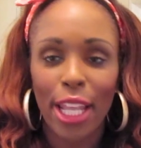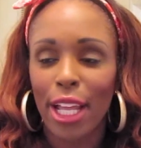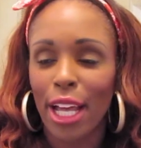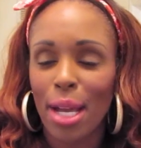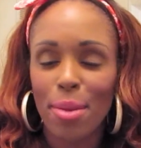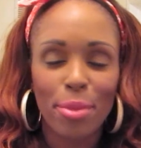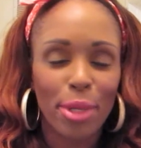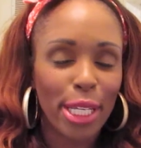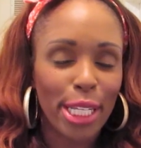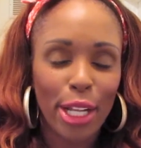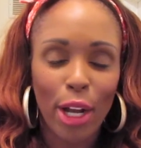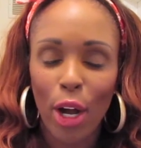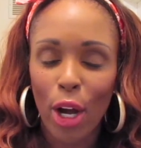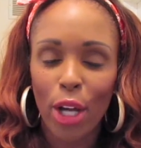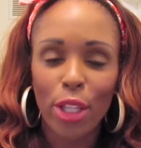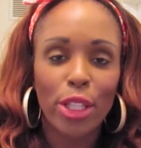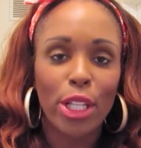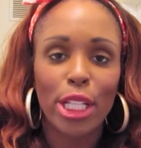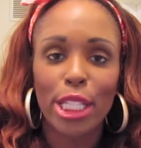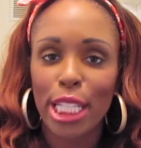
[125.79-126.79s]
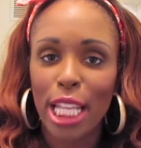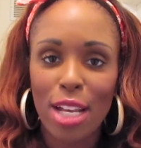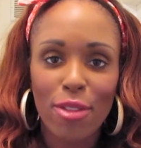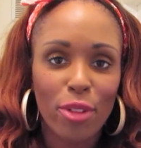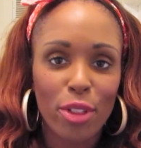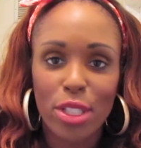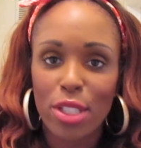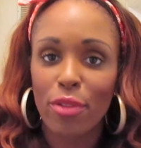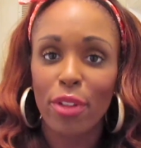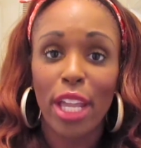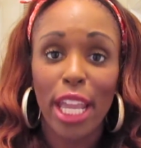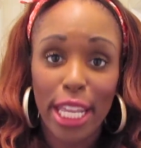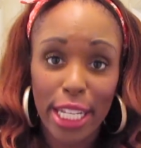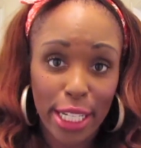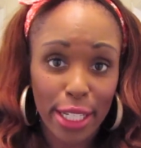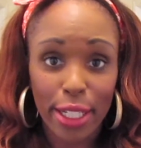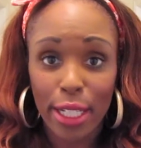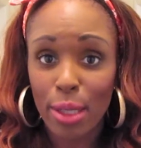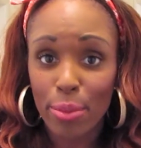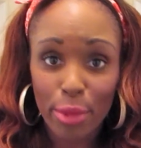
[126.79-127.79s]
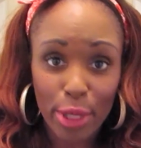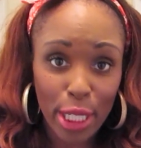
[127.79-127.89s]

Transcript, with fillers: I mean, on the levels of Candy Dum